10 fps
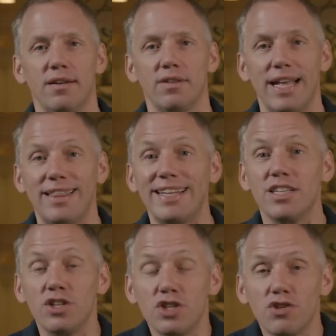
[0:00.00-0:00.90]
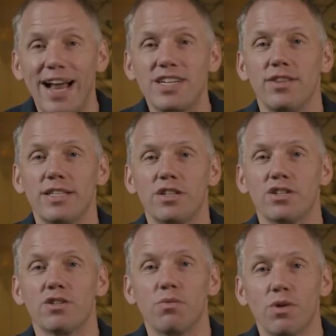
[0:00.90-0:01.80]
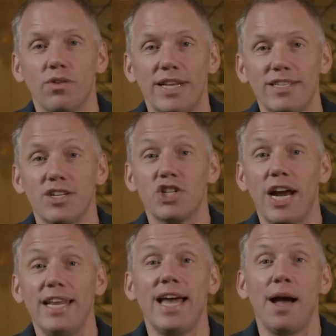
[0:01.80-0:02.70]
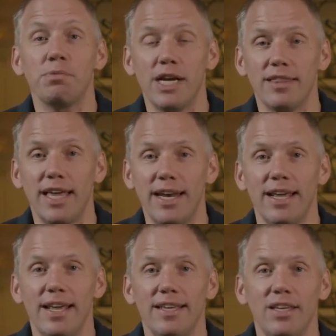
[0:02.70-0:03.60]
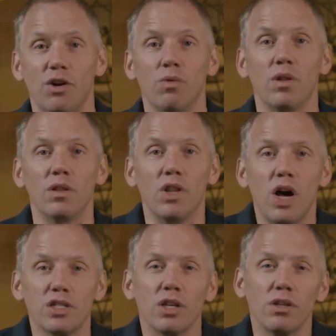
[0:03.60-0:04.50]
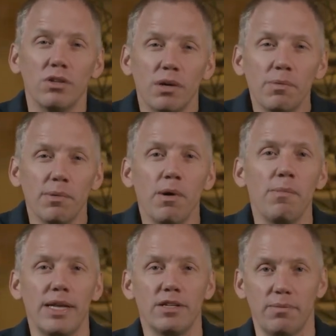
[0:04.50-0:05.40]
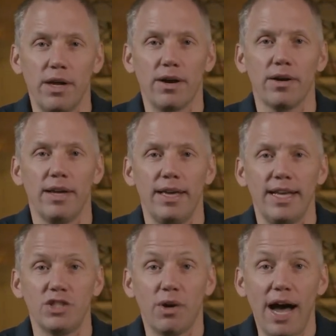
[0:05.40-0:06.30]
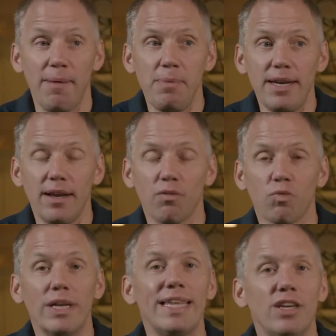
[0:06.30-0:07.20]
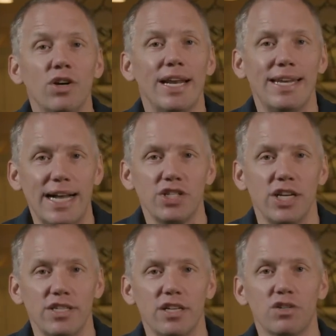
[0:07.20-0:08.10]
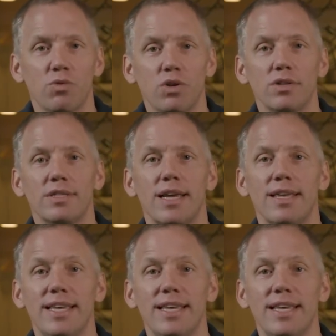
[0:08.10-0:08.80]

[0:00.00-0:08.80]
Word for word: Like that's a distraction, that's a squirrel, that's a shiny object that, you know, lost a little bit of momentum there. And so I've been really good at not chasing squirrels.